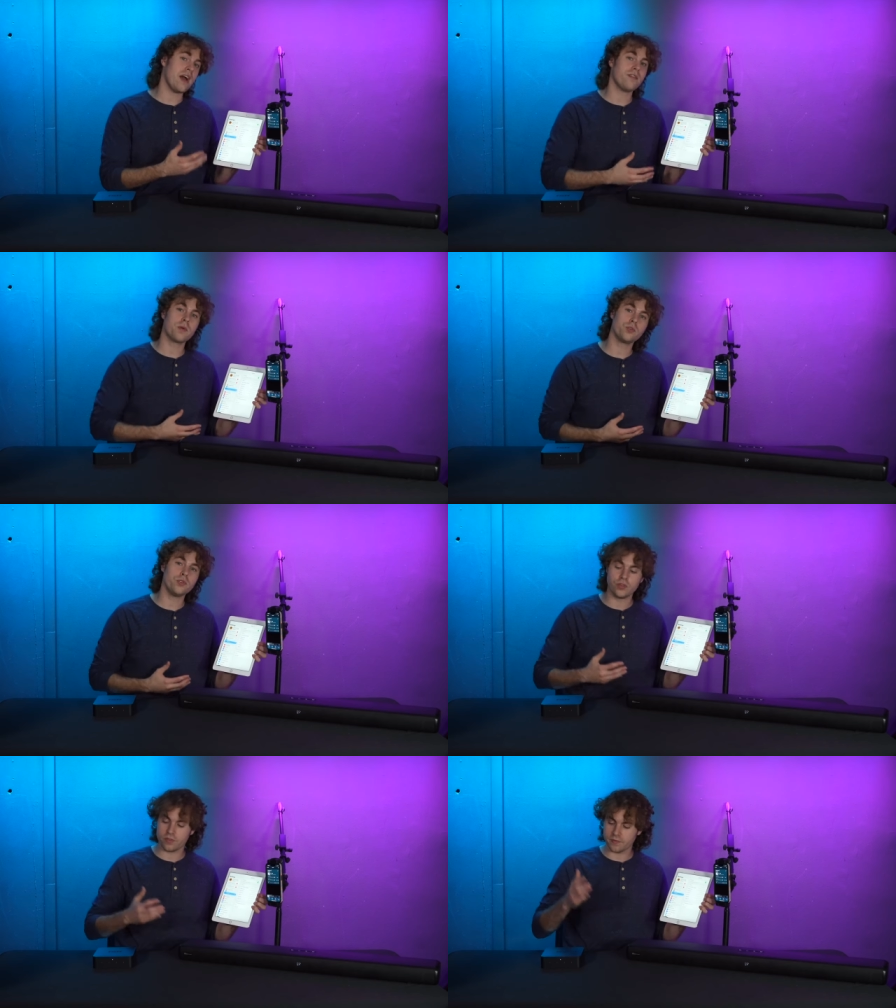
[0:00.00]
we have our
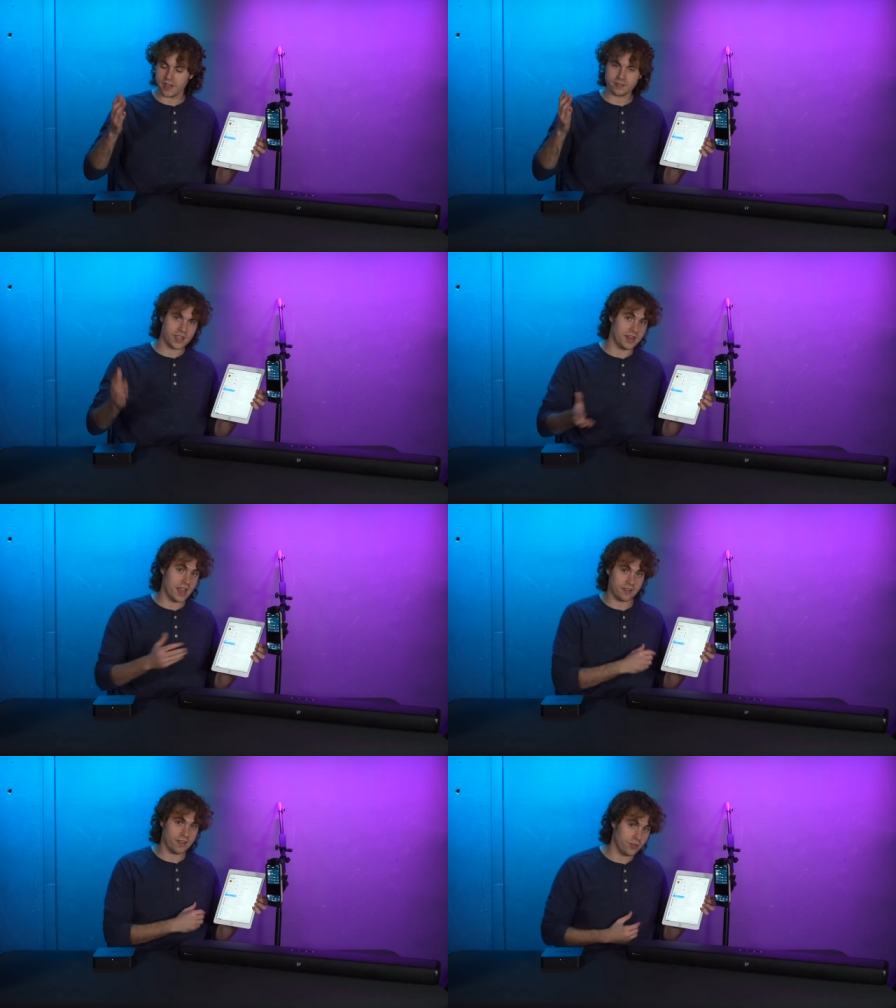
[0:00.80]
Bluetooth device
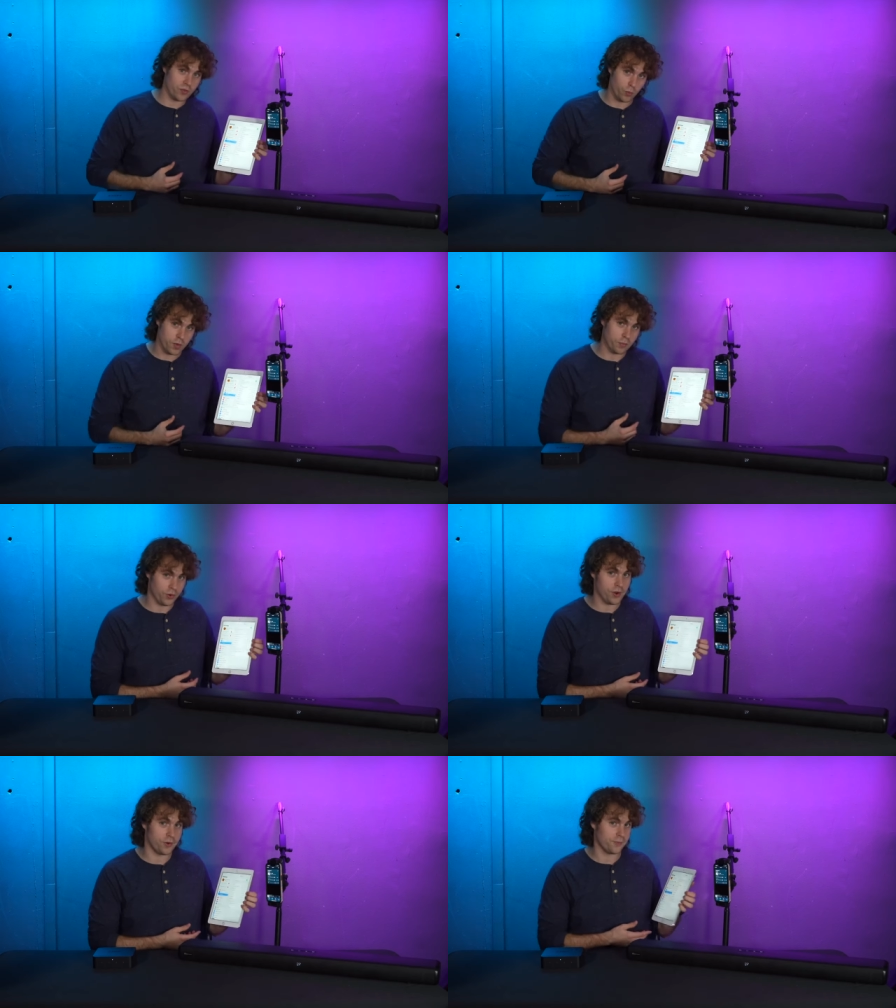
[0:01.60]
connected to the WiiM
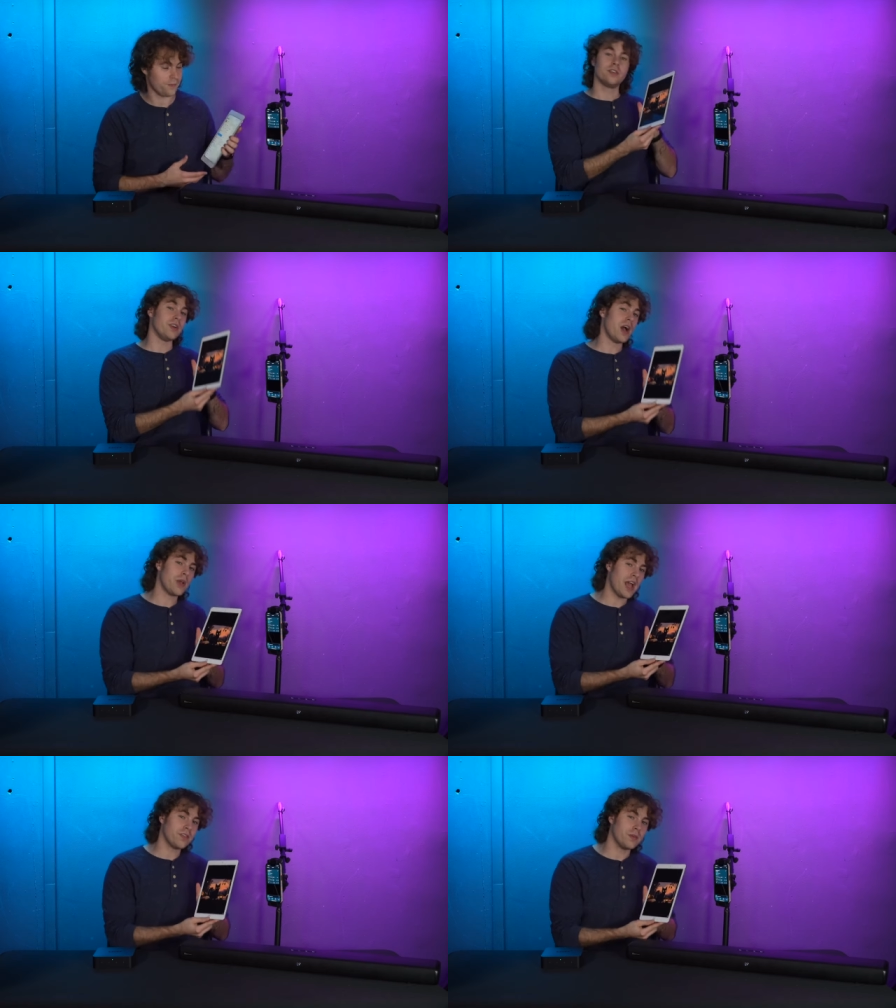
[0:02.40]
Pro now
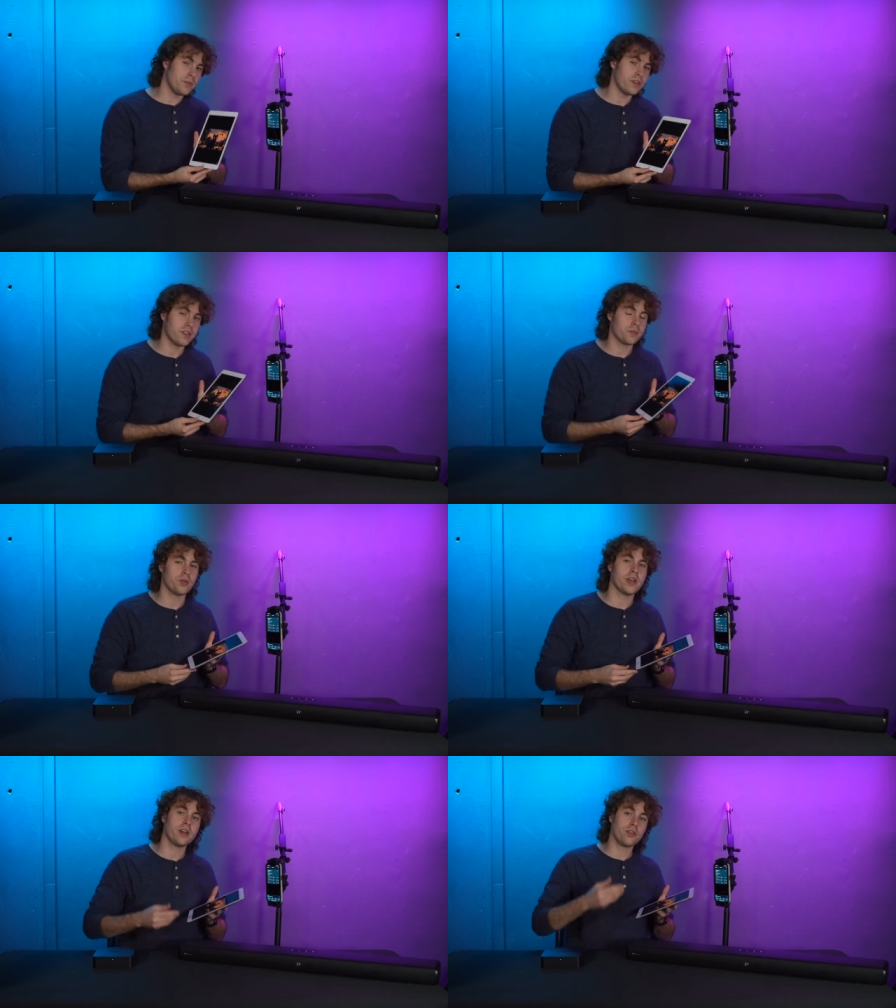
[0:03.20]
we have some music
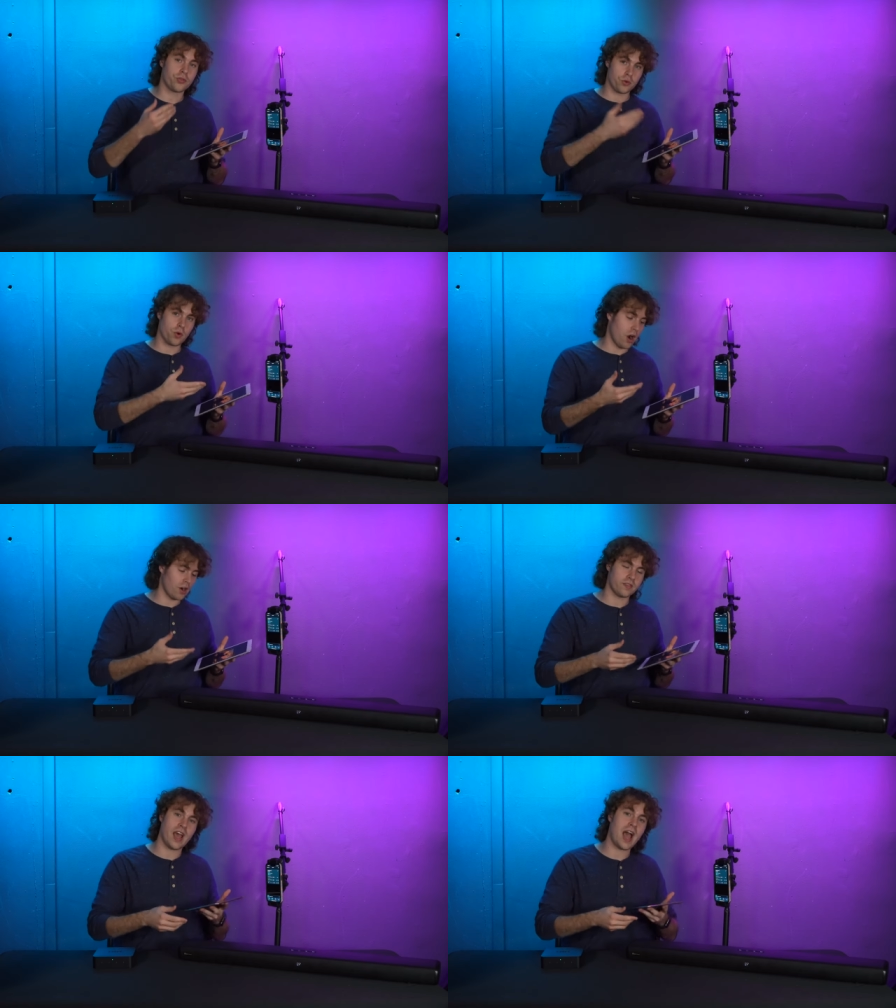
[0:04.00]
playing through
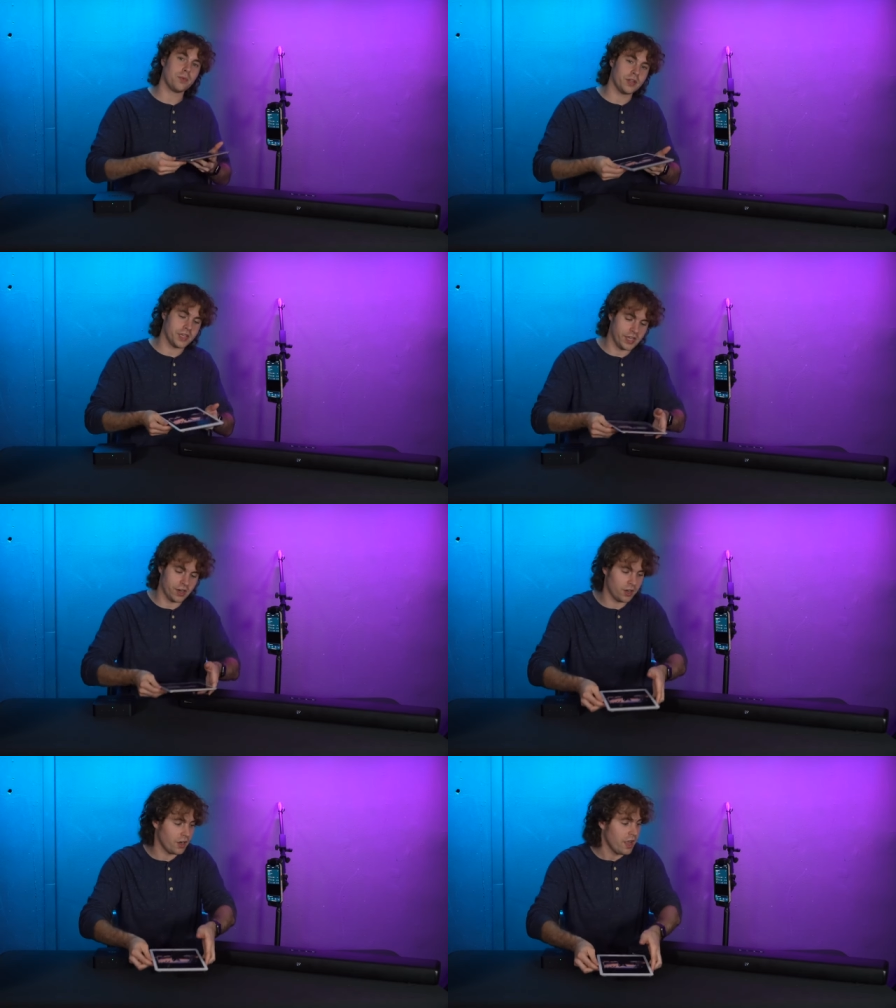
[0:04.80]
our tablet here.